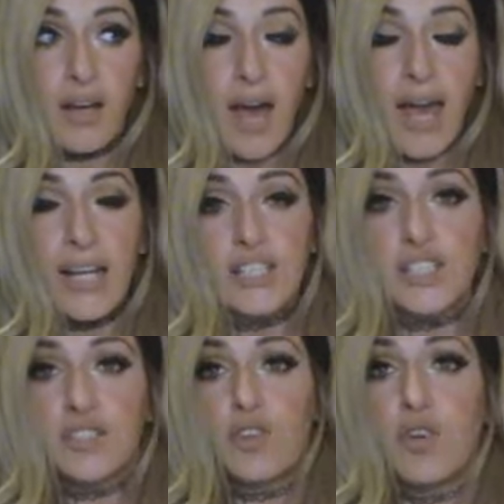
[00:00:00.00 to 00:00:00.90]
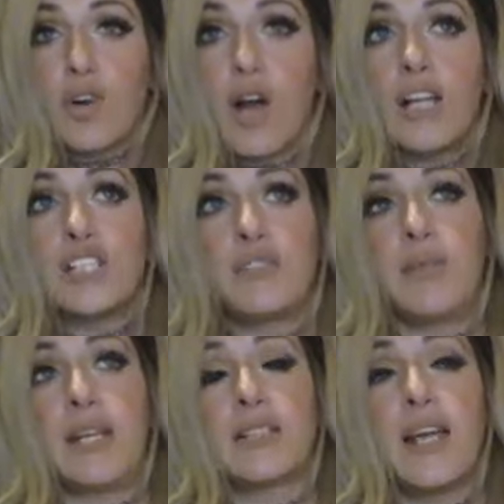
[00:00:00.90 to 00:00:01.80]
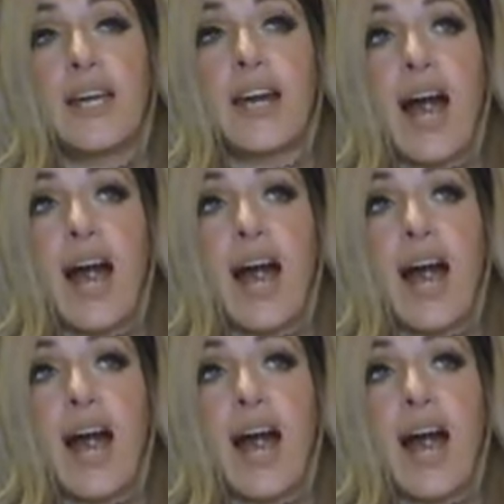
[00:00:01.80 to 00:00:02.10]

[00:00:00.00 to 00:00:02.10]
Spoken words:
And it just crushed me. Like,